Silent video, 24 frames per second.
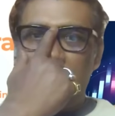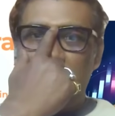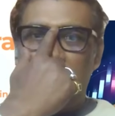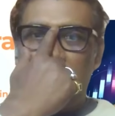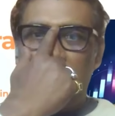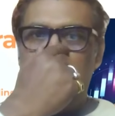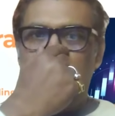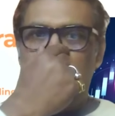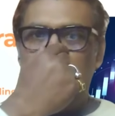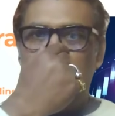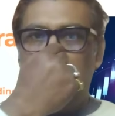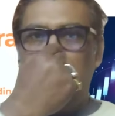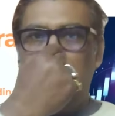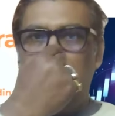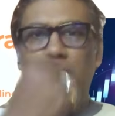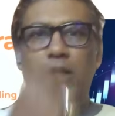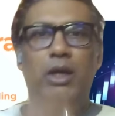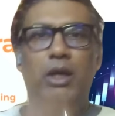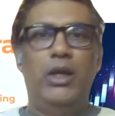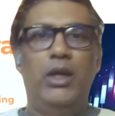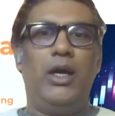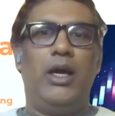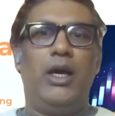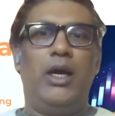So,
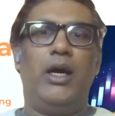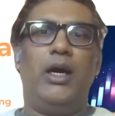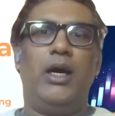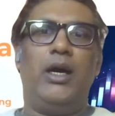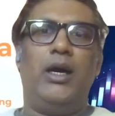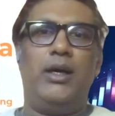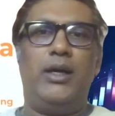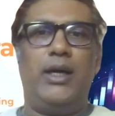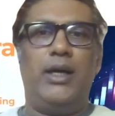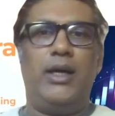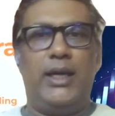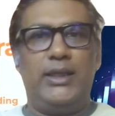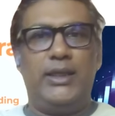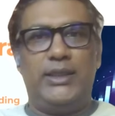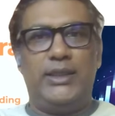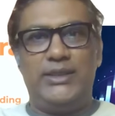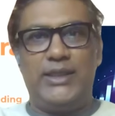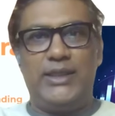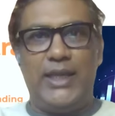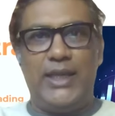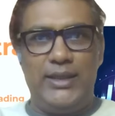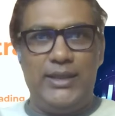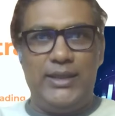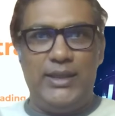
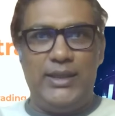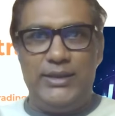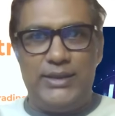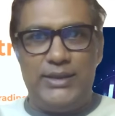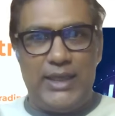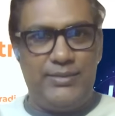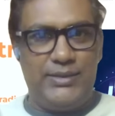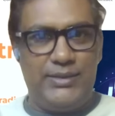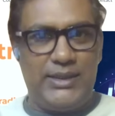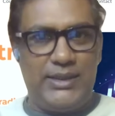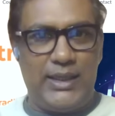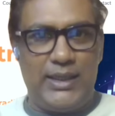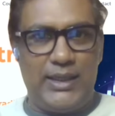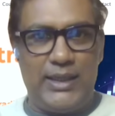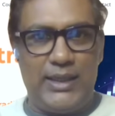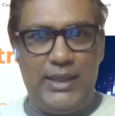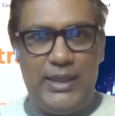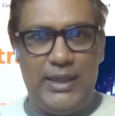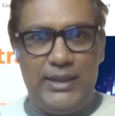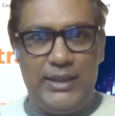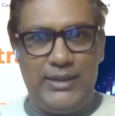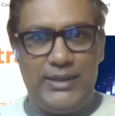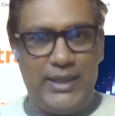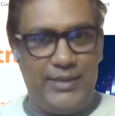understanding time
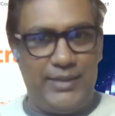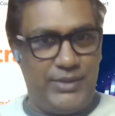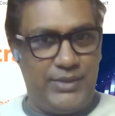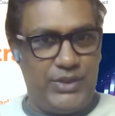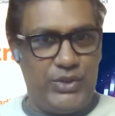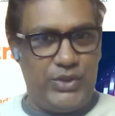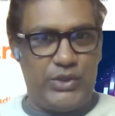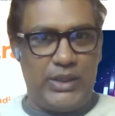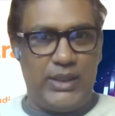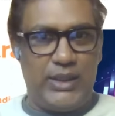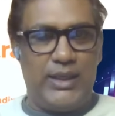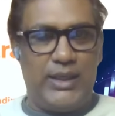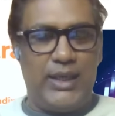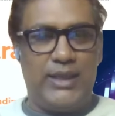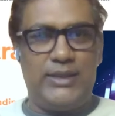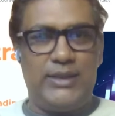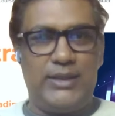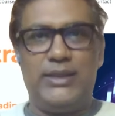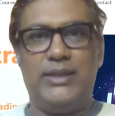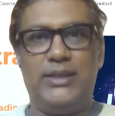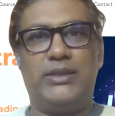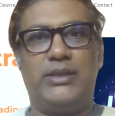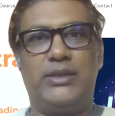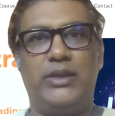cycle and time series
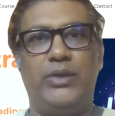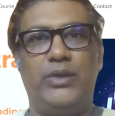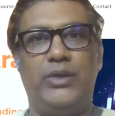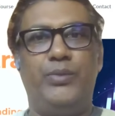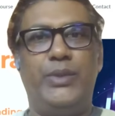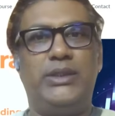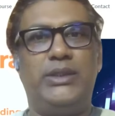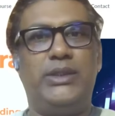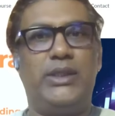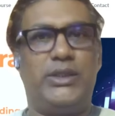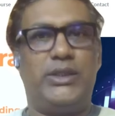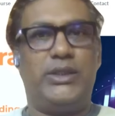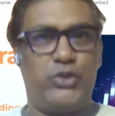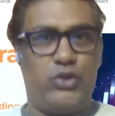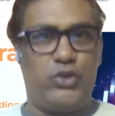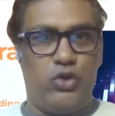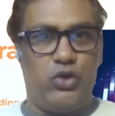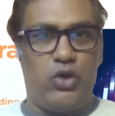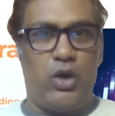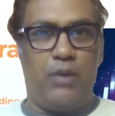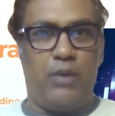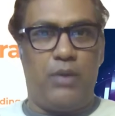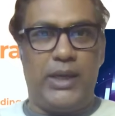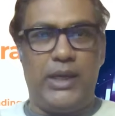analysis with
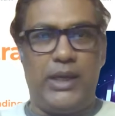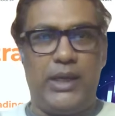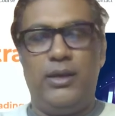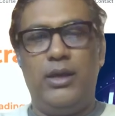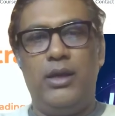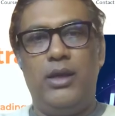astronomy